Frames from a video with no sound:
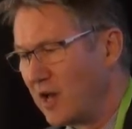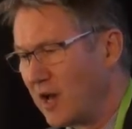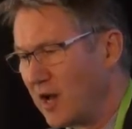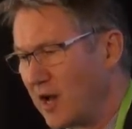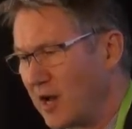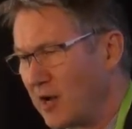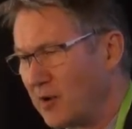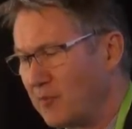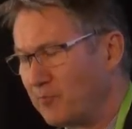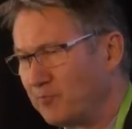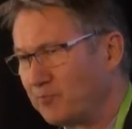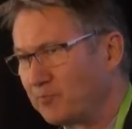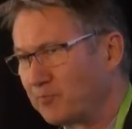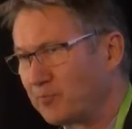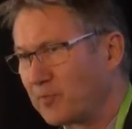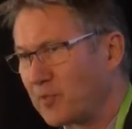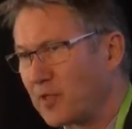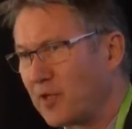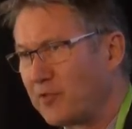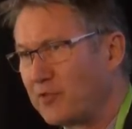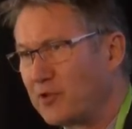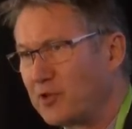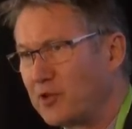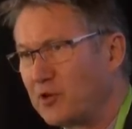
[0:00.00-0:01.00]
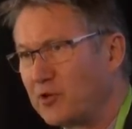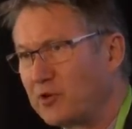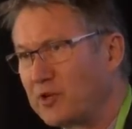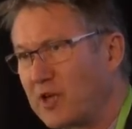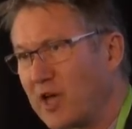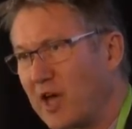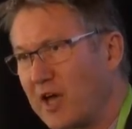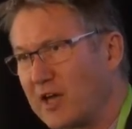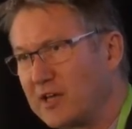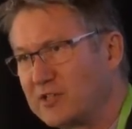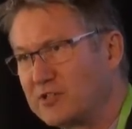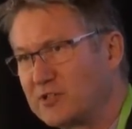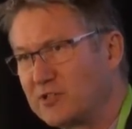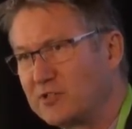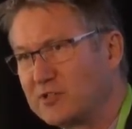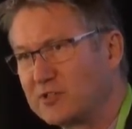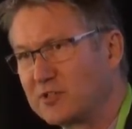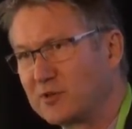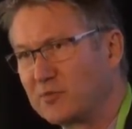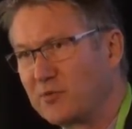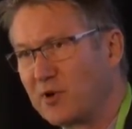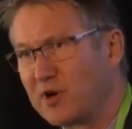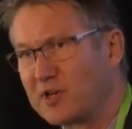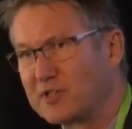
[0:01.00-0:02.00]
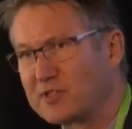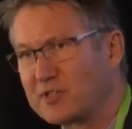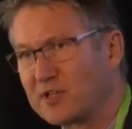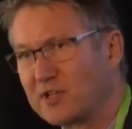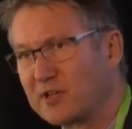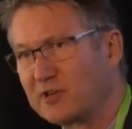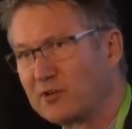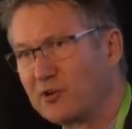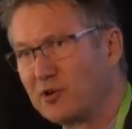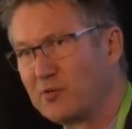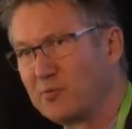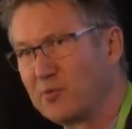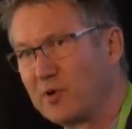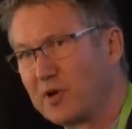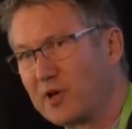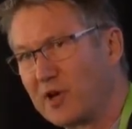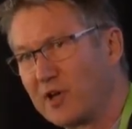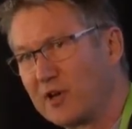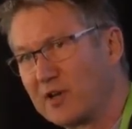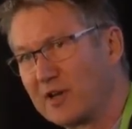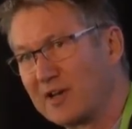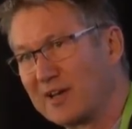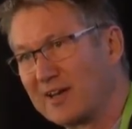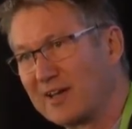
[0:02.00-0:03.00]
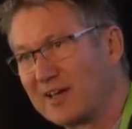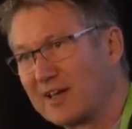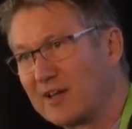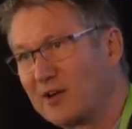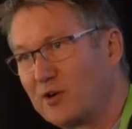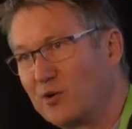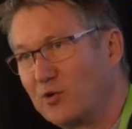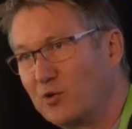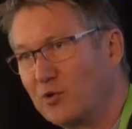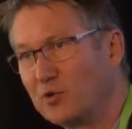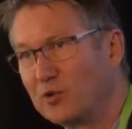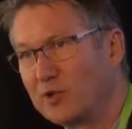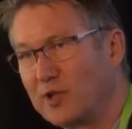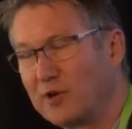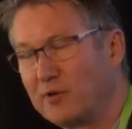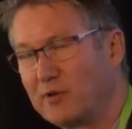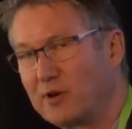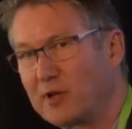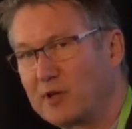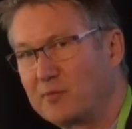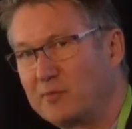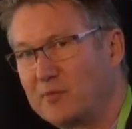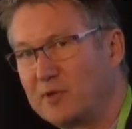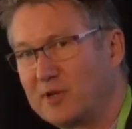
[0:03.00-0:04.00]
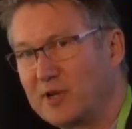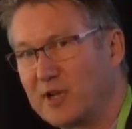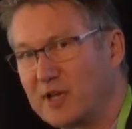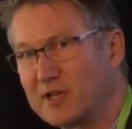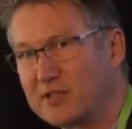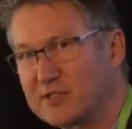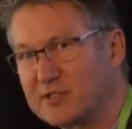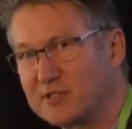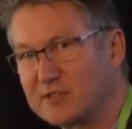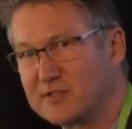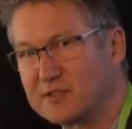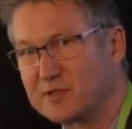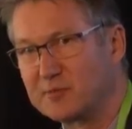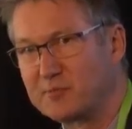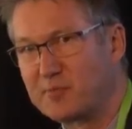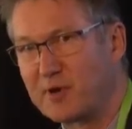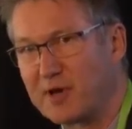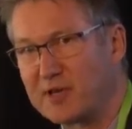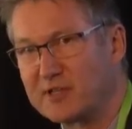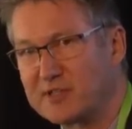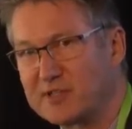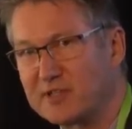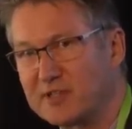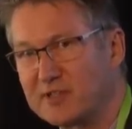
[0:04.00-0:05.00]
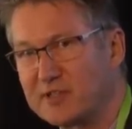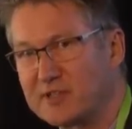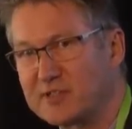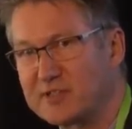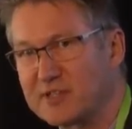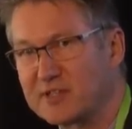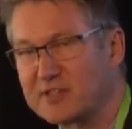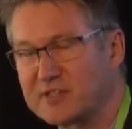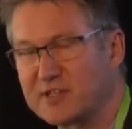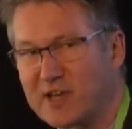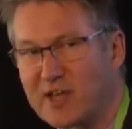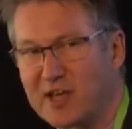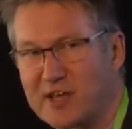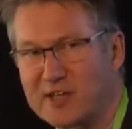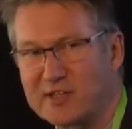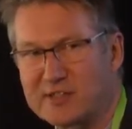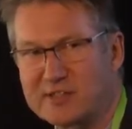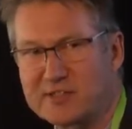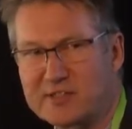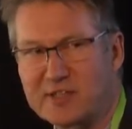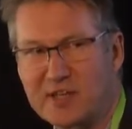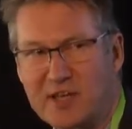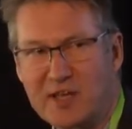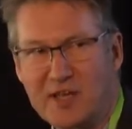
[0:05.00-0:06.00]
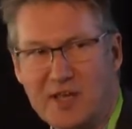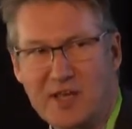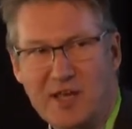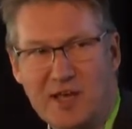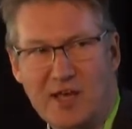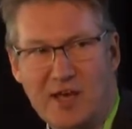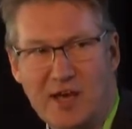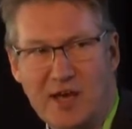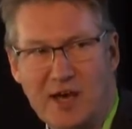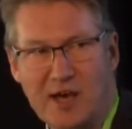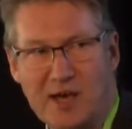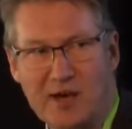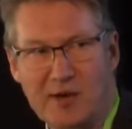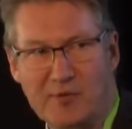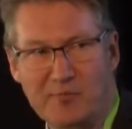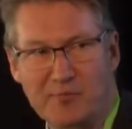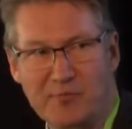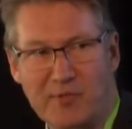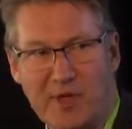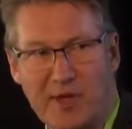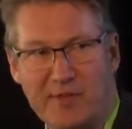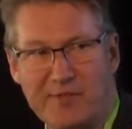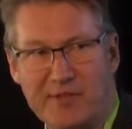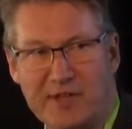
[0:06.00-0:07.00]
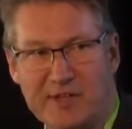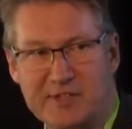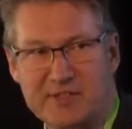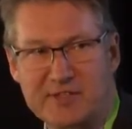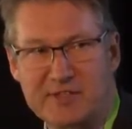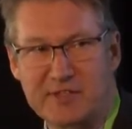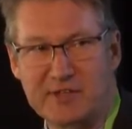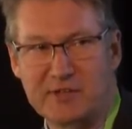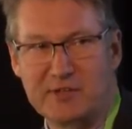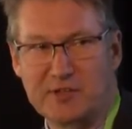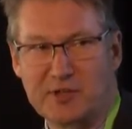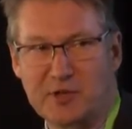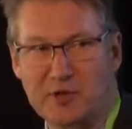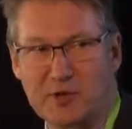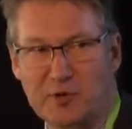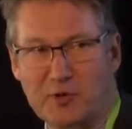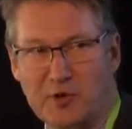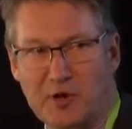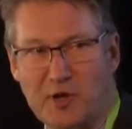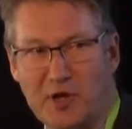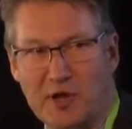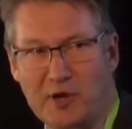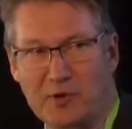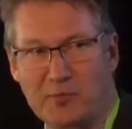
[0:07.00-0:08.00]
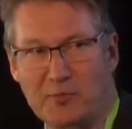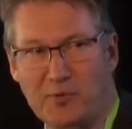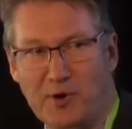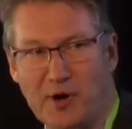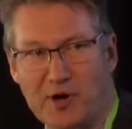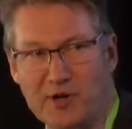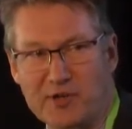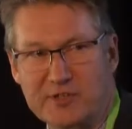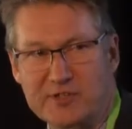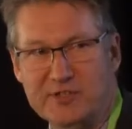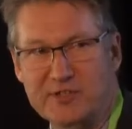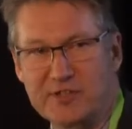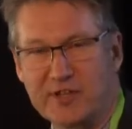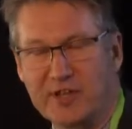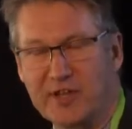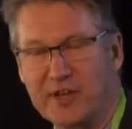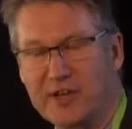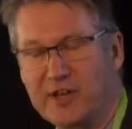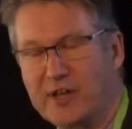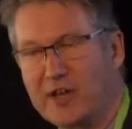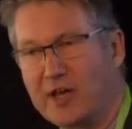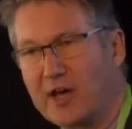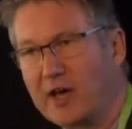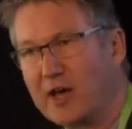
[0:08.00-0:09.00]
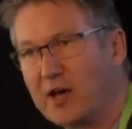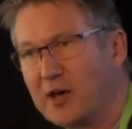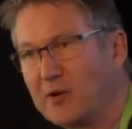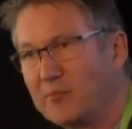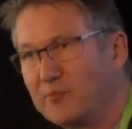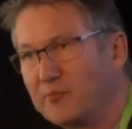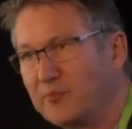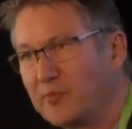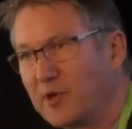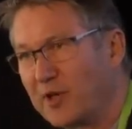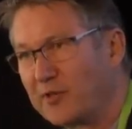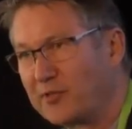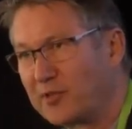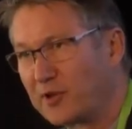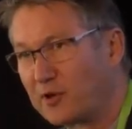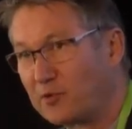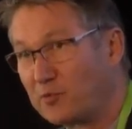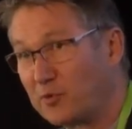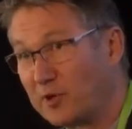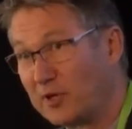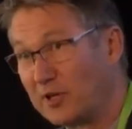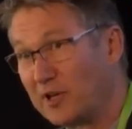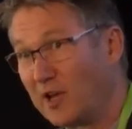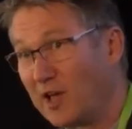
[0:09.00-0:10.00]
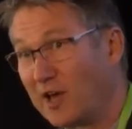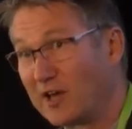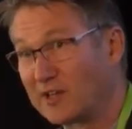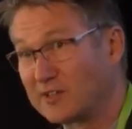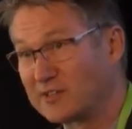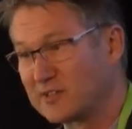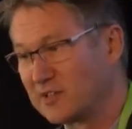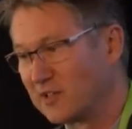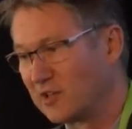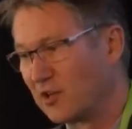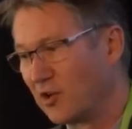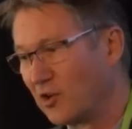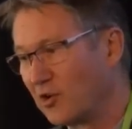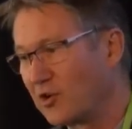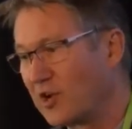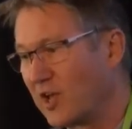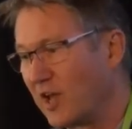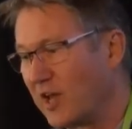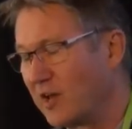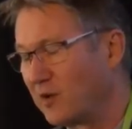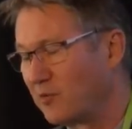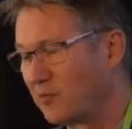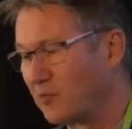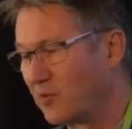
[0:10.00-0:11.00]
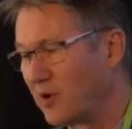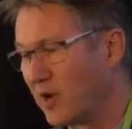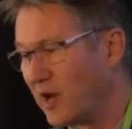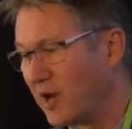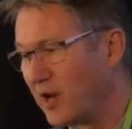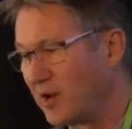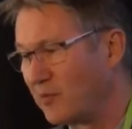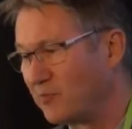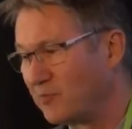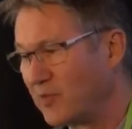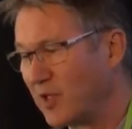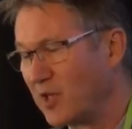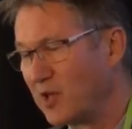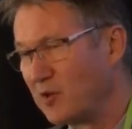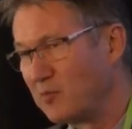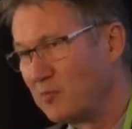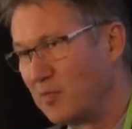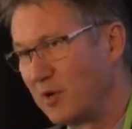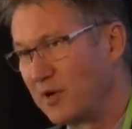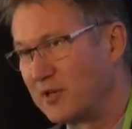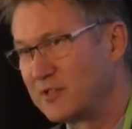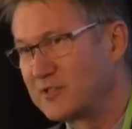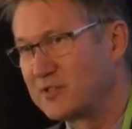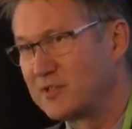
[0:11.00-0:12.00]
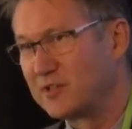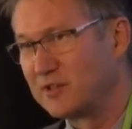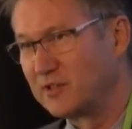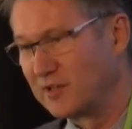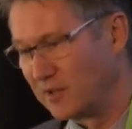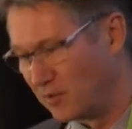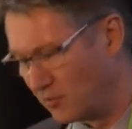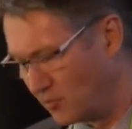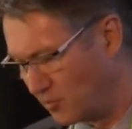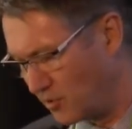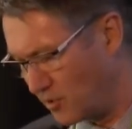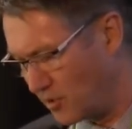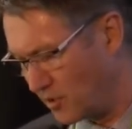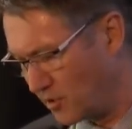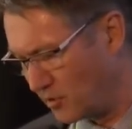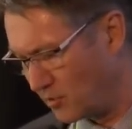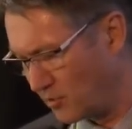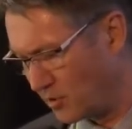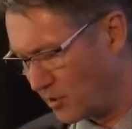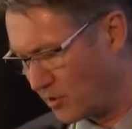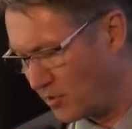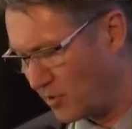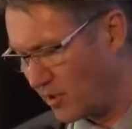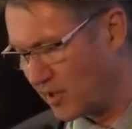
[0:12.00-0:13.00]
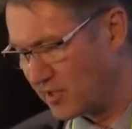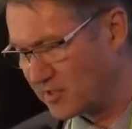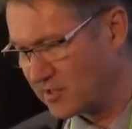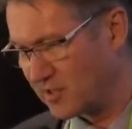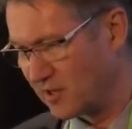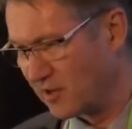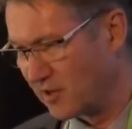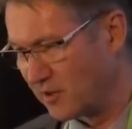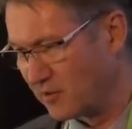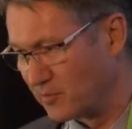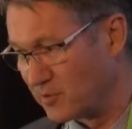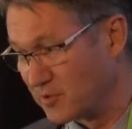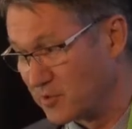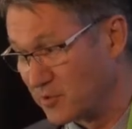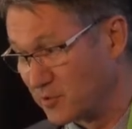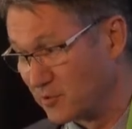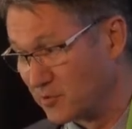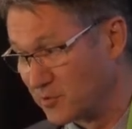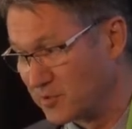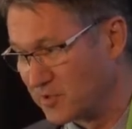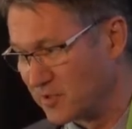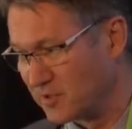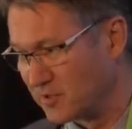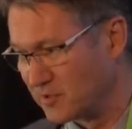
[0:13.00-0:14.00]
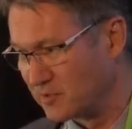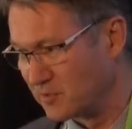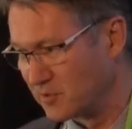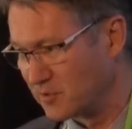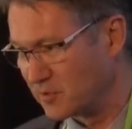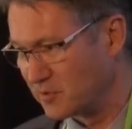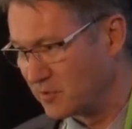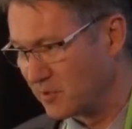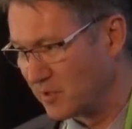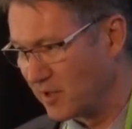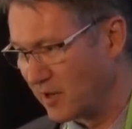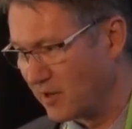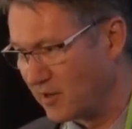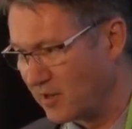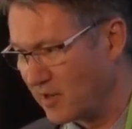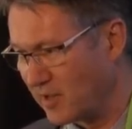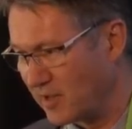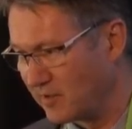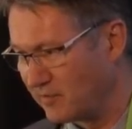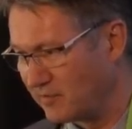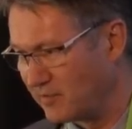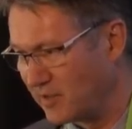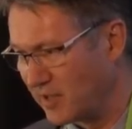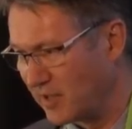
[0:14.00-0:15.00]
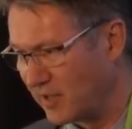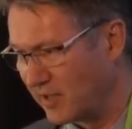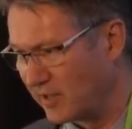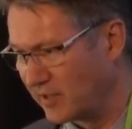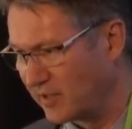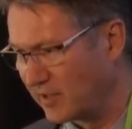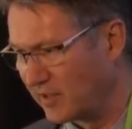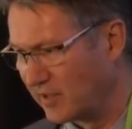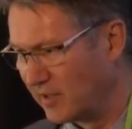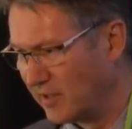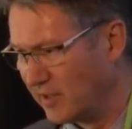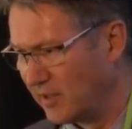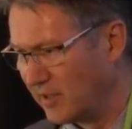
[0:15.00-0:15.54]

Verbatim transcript: Um, the UK Choosing Wisely group are going to link all their recommendations to patient decision aids, um, and that's certainly a, an approach that um, I think we'd like to look at, um, but it certainly re uh, requires a lot of resources which we don't have yet.